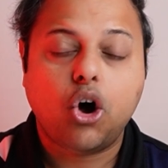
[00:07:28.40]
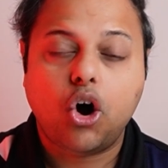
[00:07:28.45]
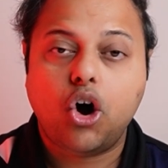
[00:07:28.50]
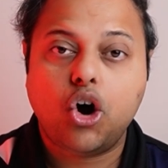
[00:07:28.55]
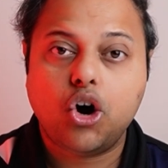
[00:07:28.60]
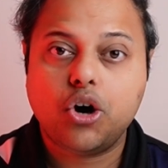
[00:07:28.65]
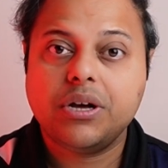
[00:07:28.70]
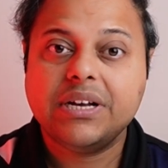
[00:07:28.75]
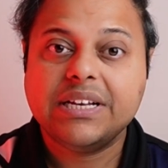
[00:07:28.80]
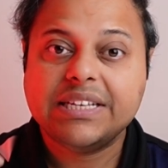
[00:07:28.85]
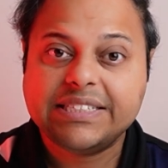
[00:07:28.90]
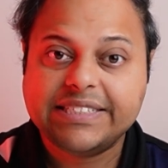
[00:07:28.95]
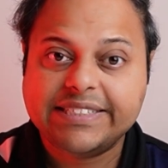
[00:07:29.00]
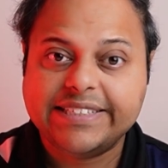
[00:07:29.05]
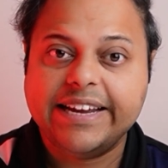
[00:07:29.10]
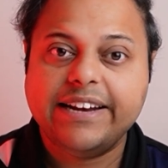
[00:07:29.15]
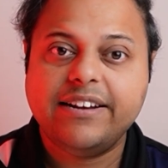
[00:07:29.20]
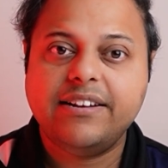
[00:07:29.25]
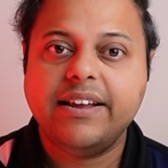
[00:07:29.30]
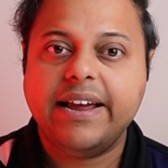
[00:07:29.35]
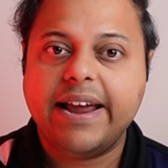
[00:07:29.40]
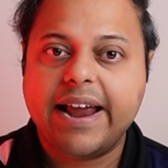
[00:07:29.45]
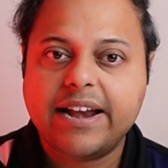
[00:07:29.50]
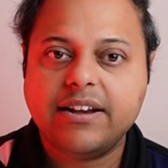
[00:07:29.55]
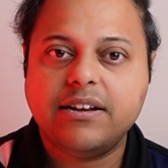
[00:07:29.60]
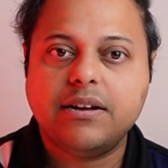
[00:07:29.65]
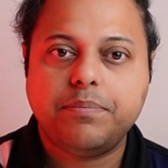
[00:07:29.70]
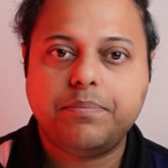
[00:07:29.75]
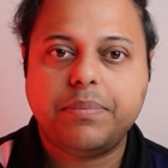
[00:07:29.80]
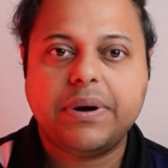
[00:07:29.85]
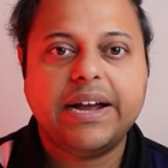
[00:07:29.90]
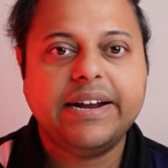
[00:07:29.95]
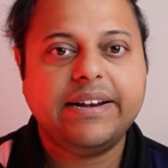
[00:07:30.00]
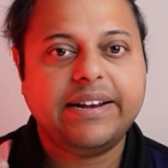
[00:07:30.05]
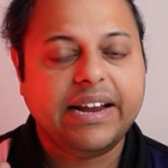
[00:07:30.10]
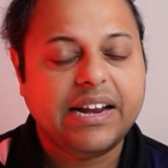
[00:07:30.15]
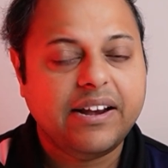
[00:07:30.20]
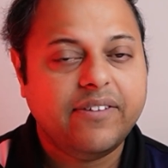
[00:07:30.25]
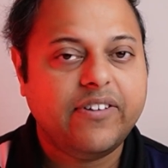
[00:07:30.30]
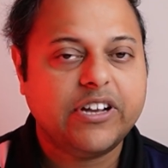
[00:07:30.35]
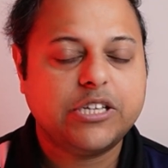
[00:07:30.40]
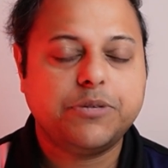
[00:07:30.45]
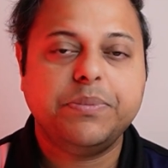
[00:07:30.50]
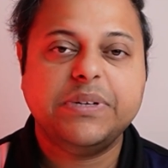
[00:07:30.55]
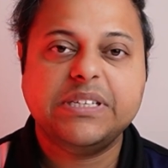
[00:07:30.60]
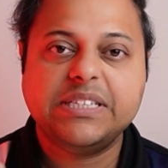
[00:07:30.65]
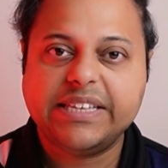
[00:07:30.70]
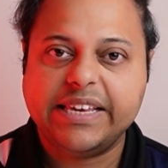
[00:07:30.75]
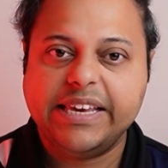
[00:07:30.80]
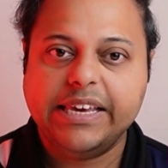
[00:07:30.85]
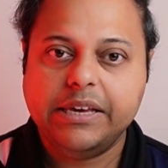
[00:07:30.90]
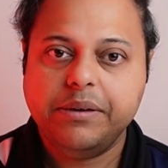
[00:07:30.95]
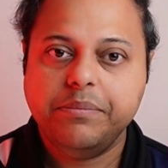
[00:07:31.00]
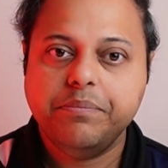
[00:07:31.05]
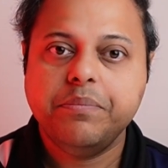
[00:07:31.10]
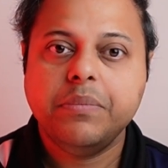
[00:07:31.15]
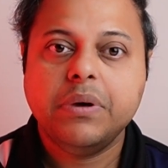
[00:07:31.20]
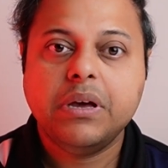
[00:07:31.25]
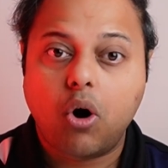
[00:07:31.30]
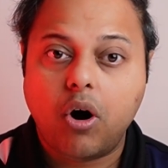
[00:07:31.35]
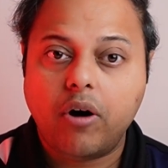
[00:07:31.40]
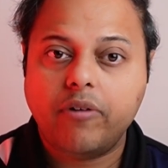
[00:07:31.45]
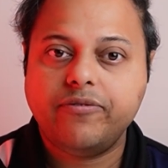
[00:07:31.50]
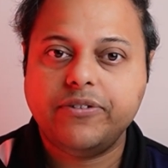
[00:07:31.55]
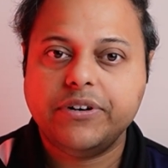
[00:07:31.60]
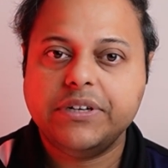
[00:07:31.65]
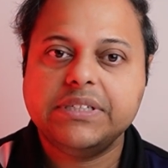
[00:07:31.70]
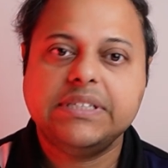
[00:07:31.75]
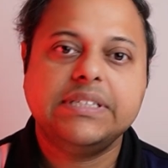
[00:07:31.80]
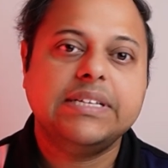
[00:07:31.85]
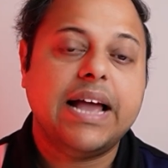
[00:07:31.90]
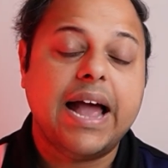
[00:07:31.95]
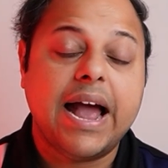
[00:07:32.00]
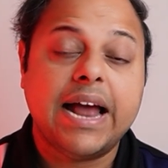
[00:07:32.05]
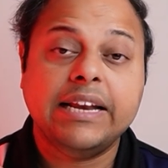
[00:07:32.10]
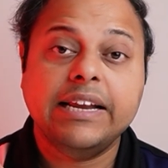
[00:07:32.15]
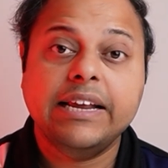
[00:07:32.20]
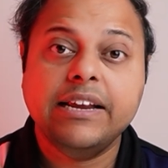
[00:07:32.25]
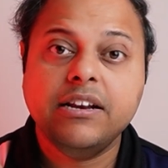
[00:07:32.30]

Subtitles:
or SID Enterprise Investment Scheme offers an